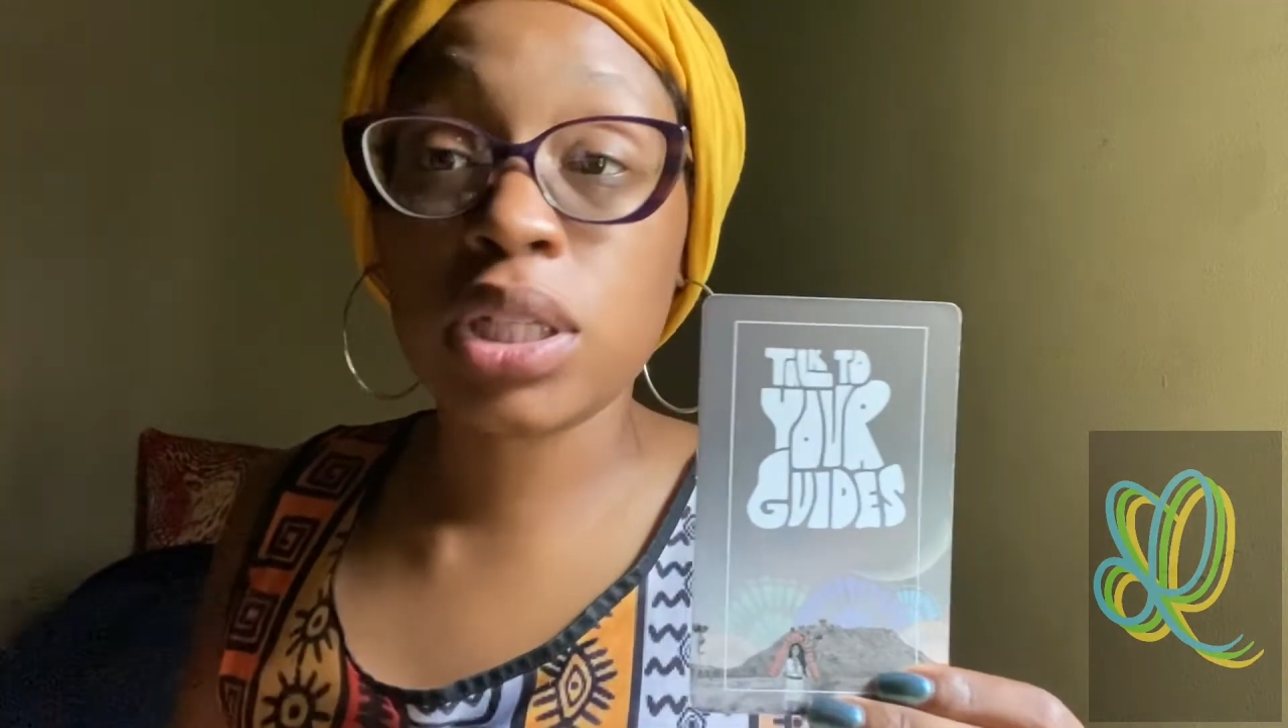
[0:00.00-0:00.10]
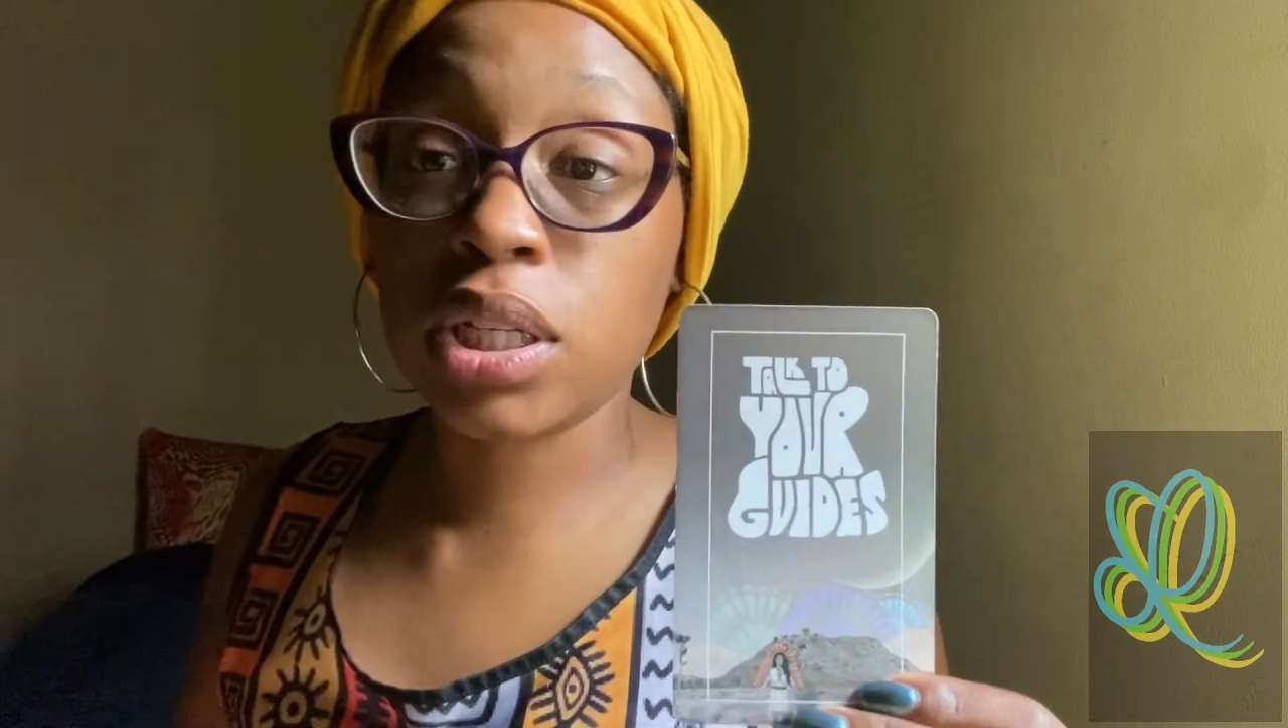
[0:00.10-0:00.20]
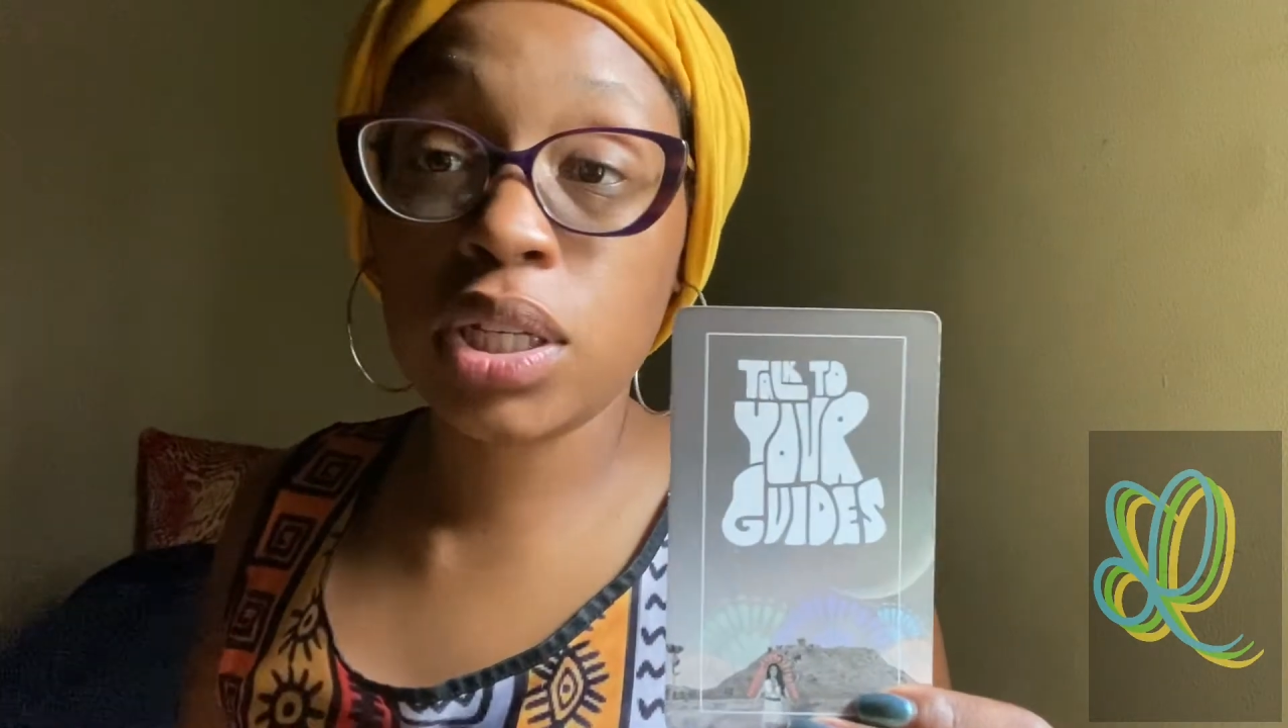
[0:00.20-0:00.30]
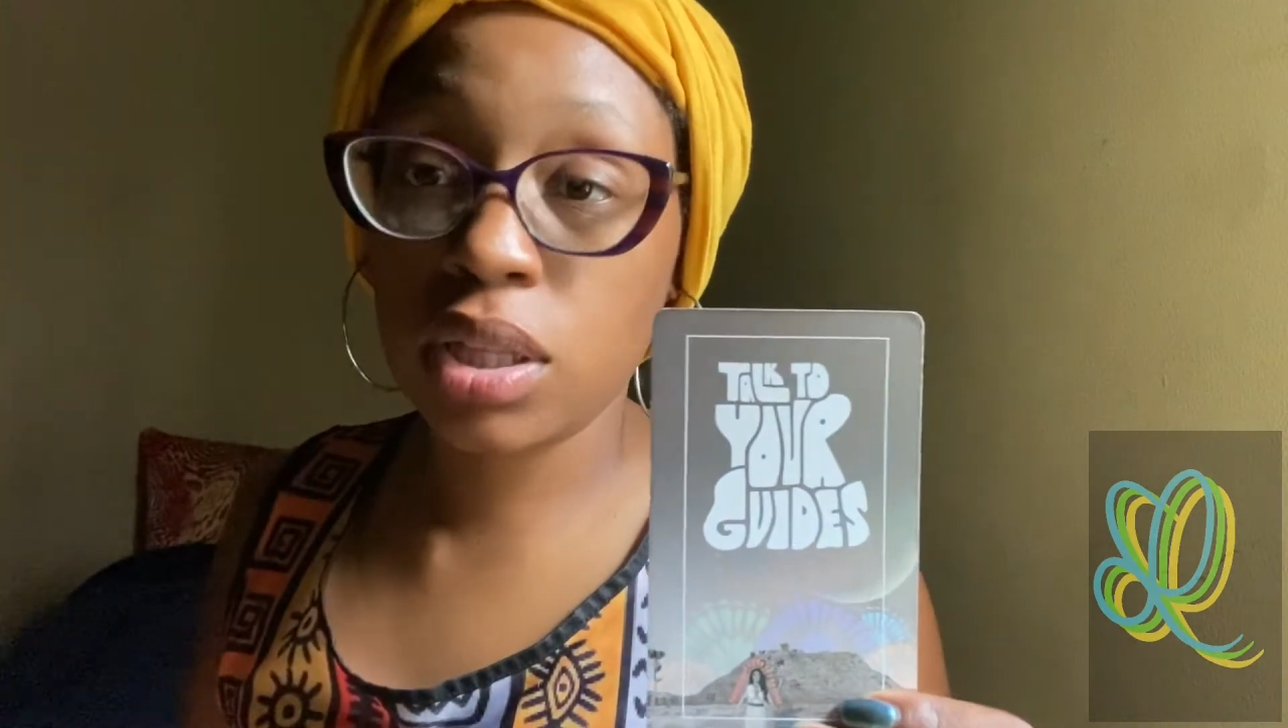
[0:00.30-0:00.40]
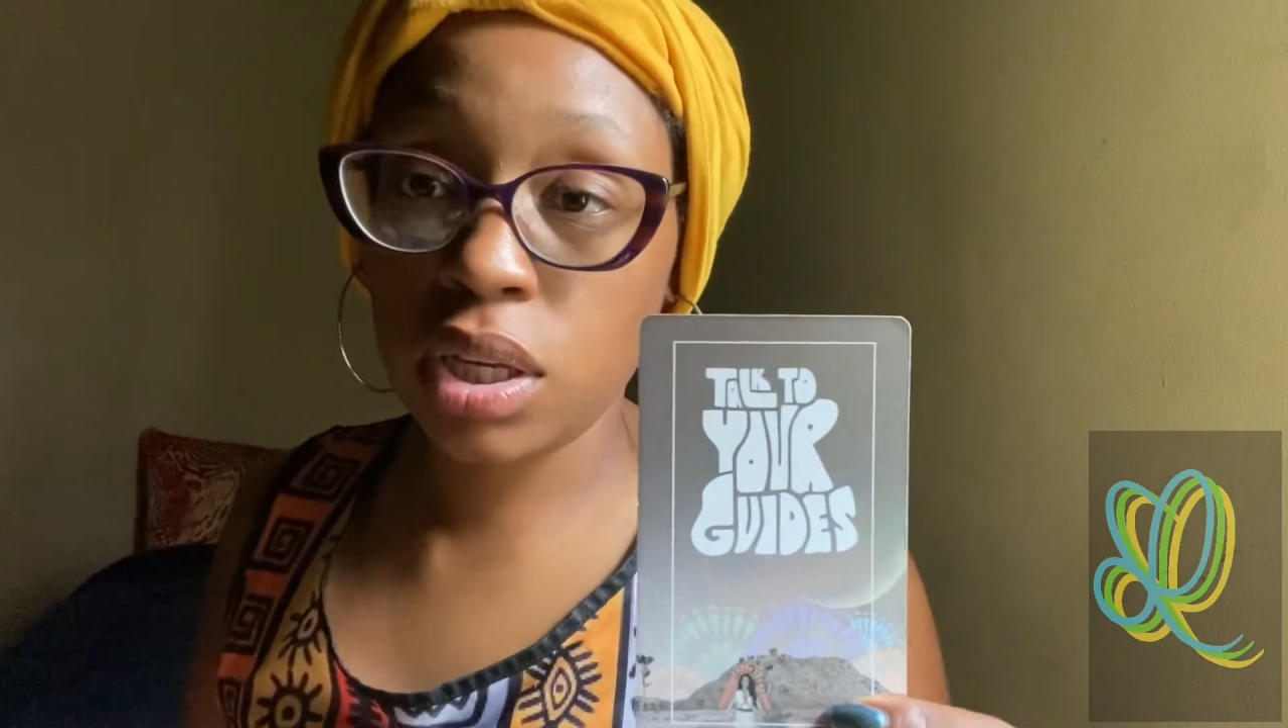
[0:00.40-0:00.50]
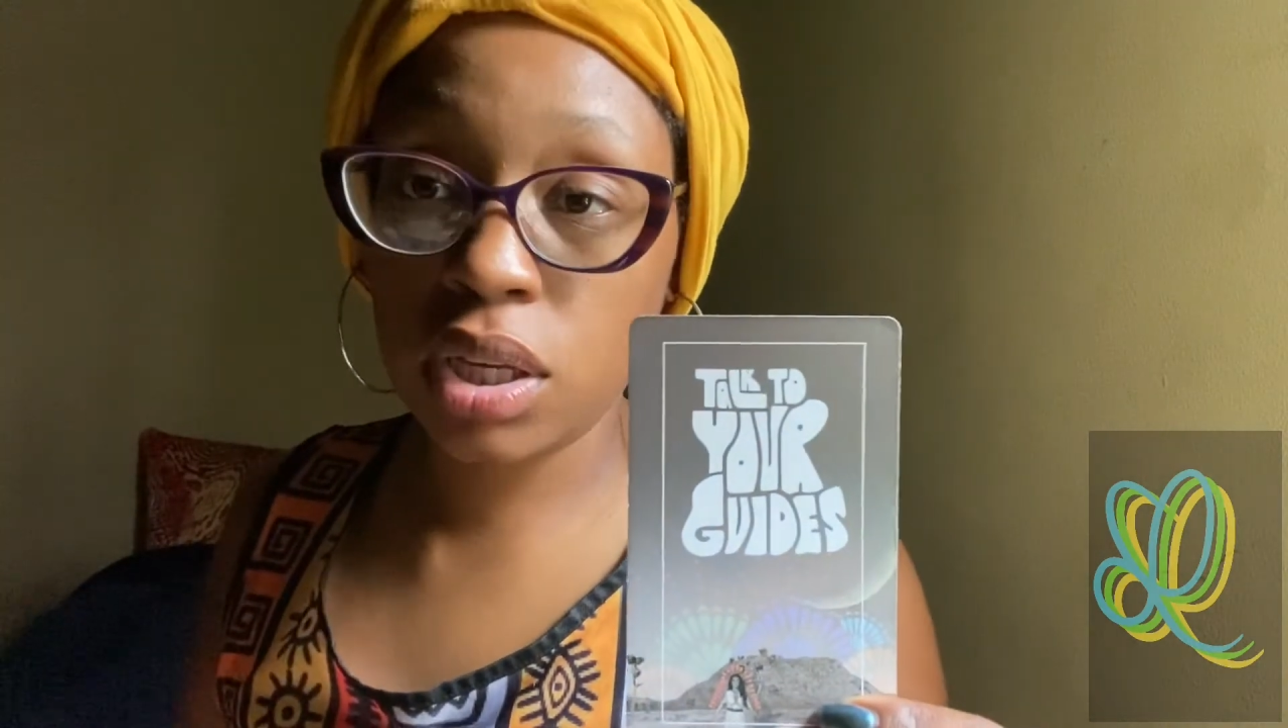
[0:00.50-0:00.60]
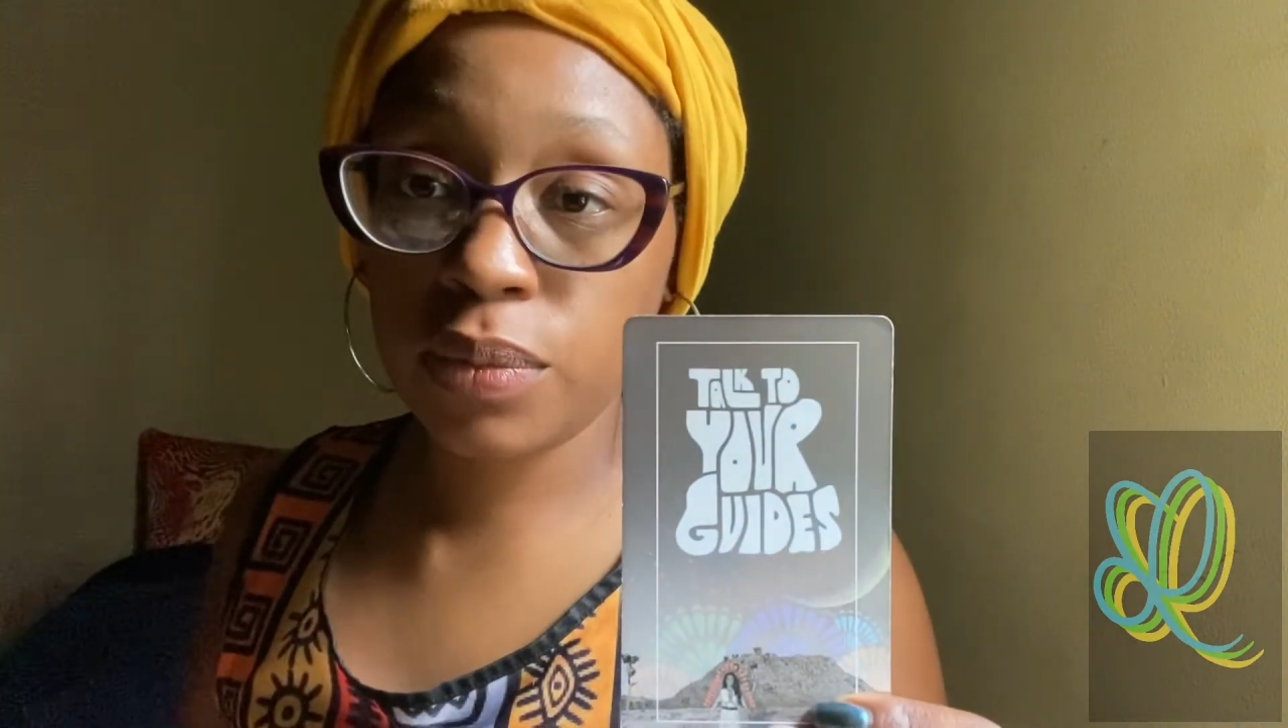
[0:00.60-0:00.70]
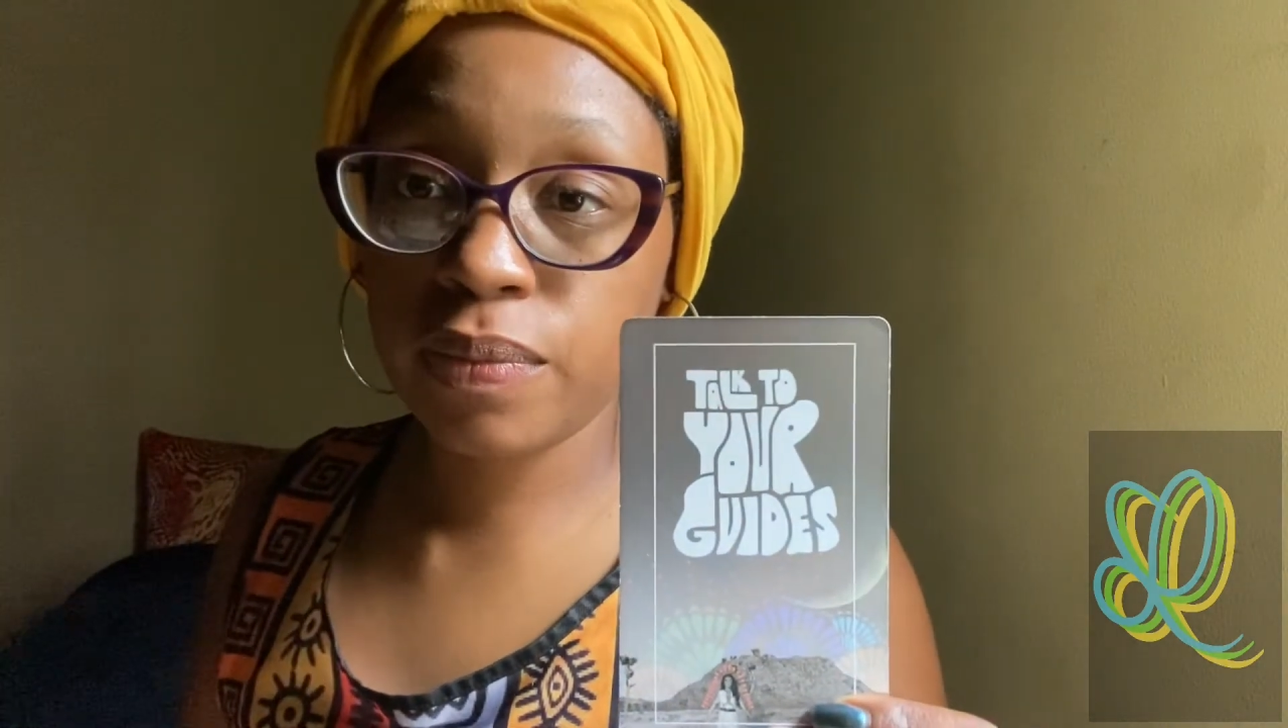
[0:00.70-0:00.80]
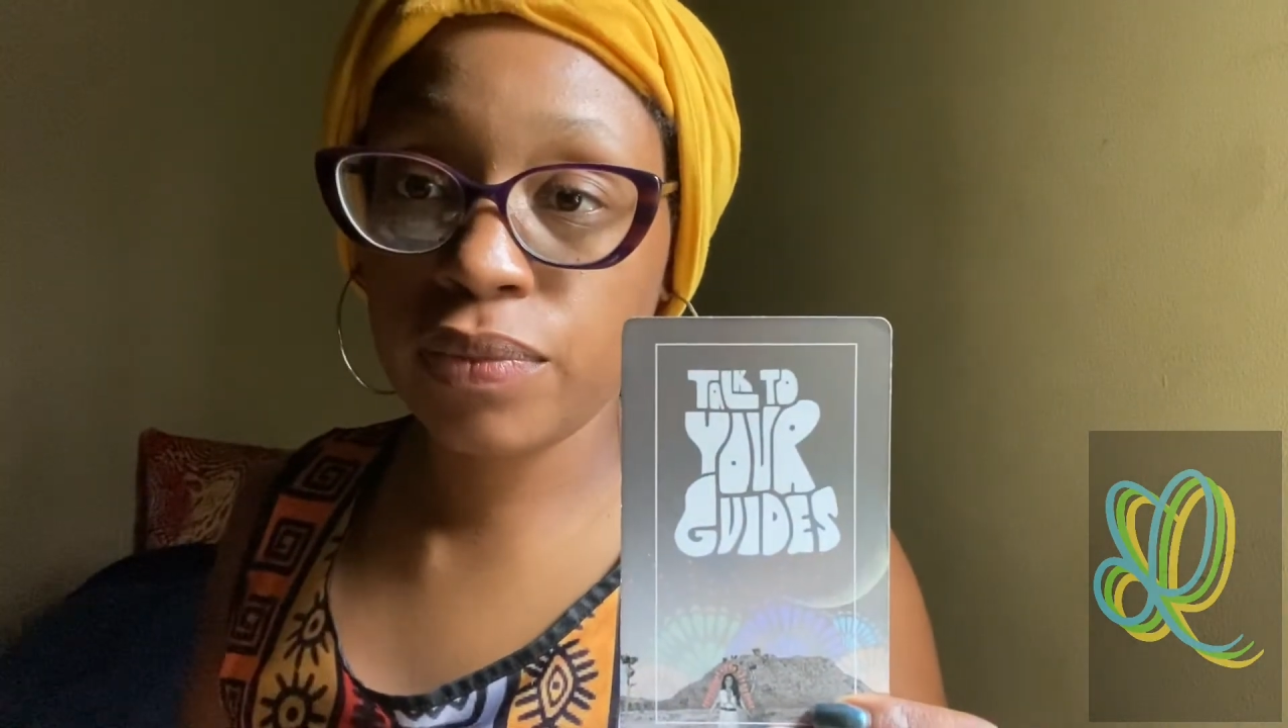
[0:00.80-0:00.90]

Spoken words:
anything.